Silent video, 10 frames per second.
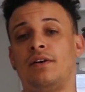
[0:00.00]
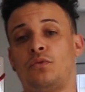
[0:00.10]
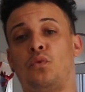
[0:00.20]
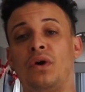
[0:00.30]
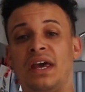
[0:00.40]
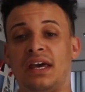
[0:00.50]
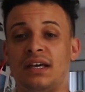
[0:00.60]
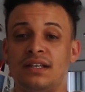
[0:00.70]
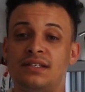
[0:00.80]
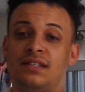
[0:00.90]

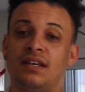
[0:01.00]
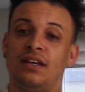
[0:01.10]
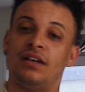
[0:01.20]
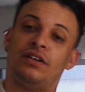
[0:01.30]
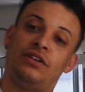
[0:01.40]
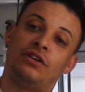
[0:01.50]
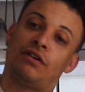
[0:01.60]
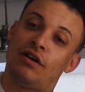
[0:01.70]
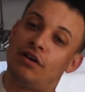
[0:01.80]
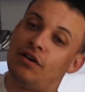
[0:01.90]
wings,
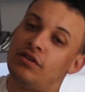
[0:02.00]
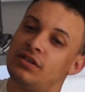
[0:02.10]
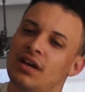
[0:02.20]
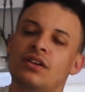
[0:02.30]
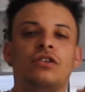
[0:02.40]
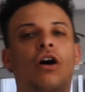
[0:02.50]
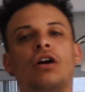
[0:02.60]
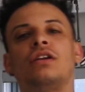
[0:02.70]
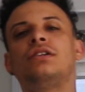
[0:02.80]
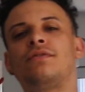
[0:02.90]
Euros, and
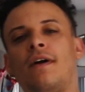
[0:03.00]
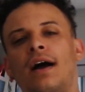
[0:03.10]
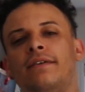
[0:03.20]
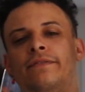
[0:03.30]
all this fried